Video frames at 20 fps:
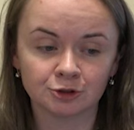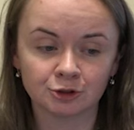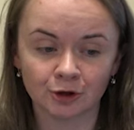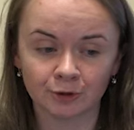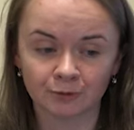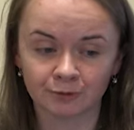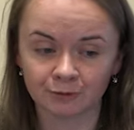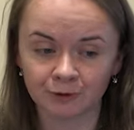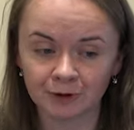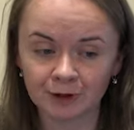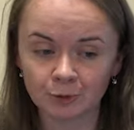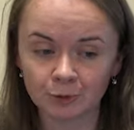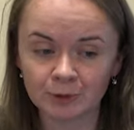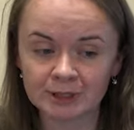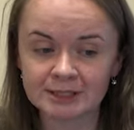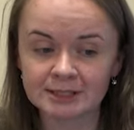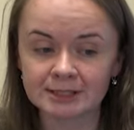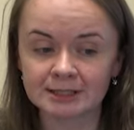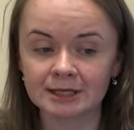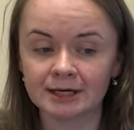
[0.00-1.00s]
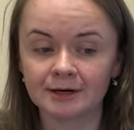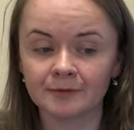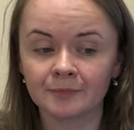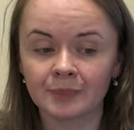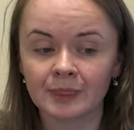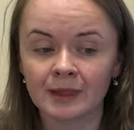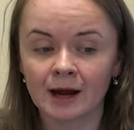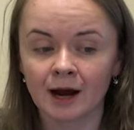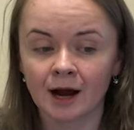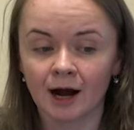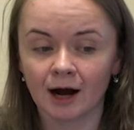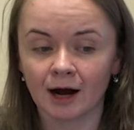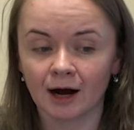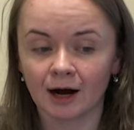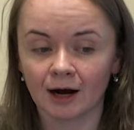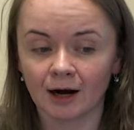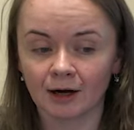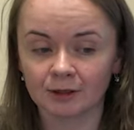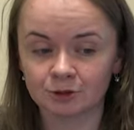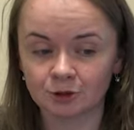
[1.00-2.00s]
term frequency,
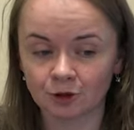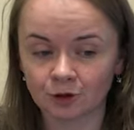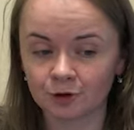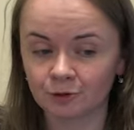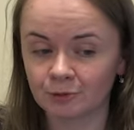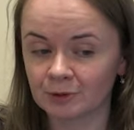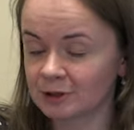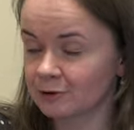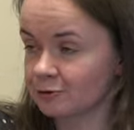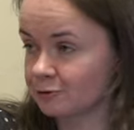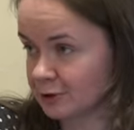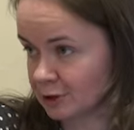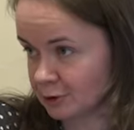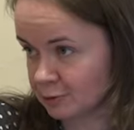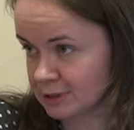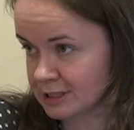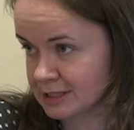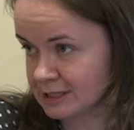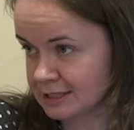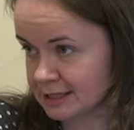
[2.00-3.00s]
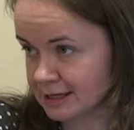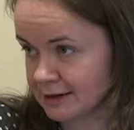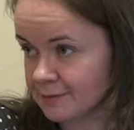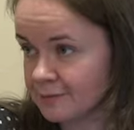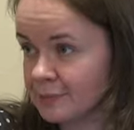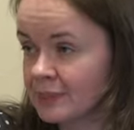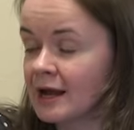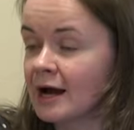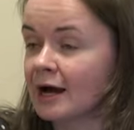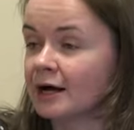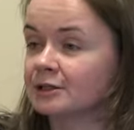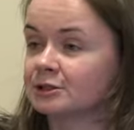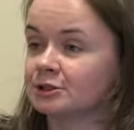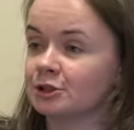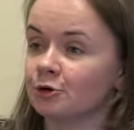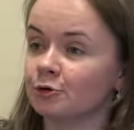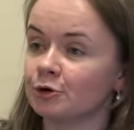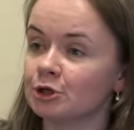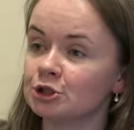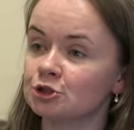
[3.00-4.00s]
document frequency.
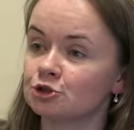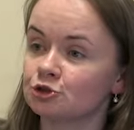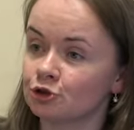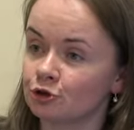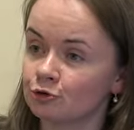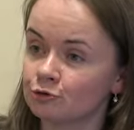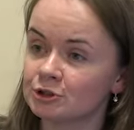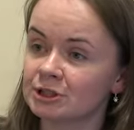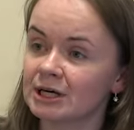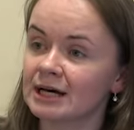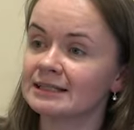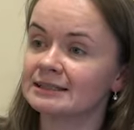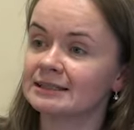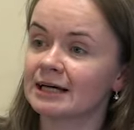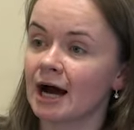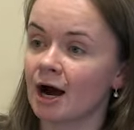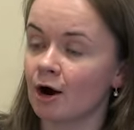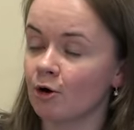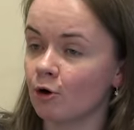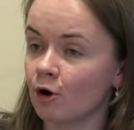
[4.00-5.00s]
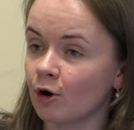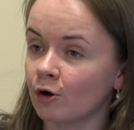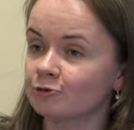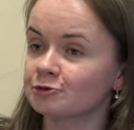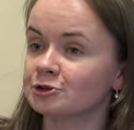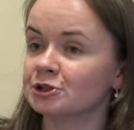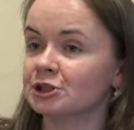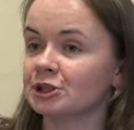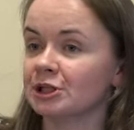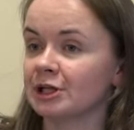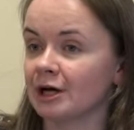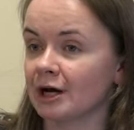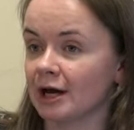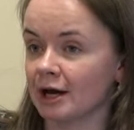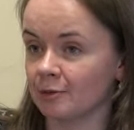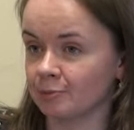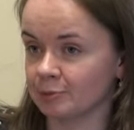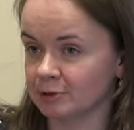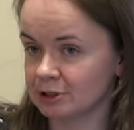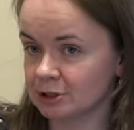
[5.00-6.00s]
So it shows us how often
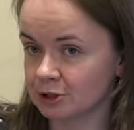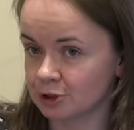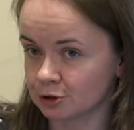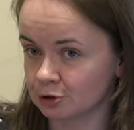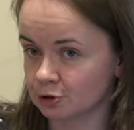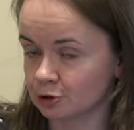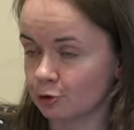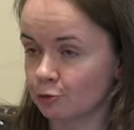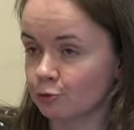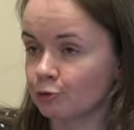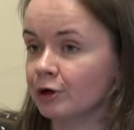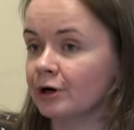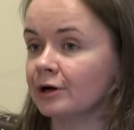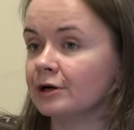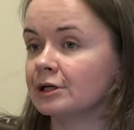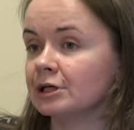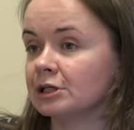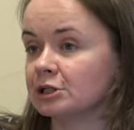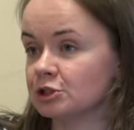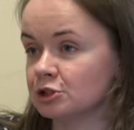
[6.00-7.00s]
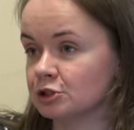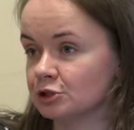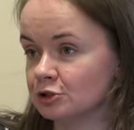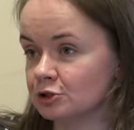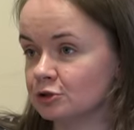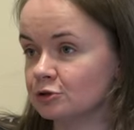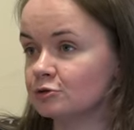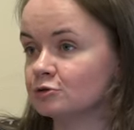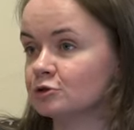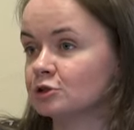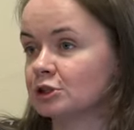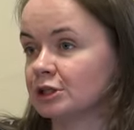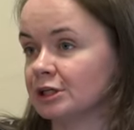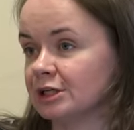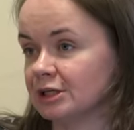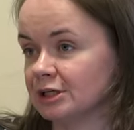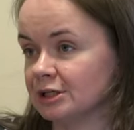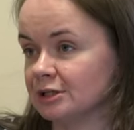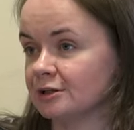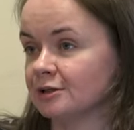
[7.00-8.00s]
a particular word is used
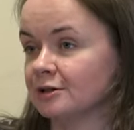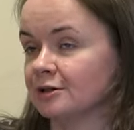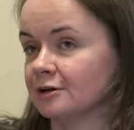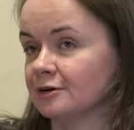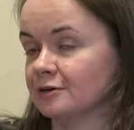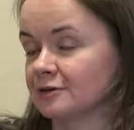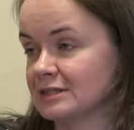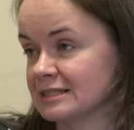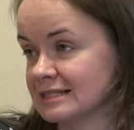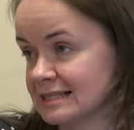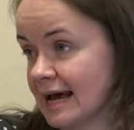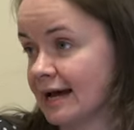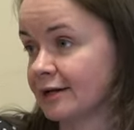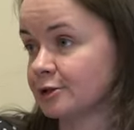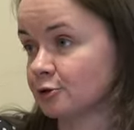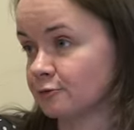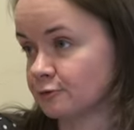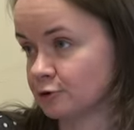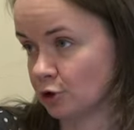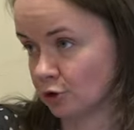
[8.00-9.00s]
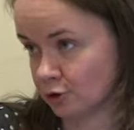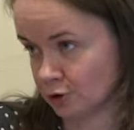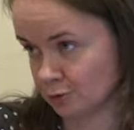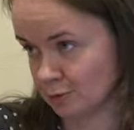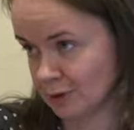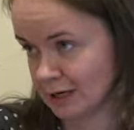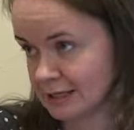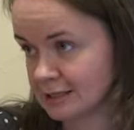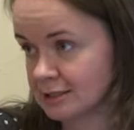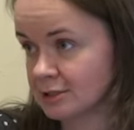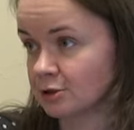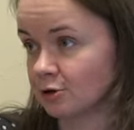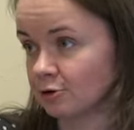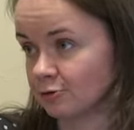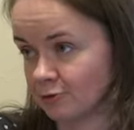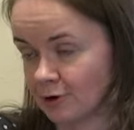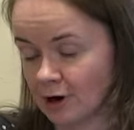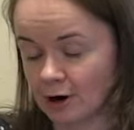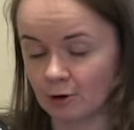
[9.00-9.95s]
in the set of documents of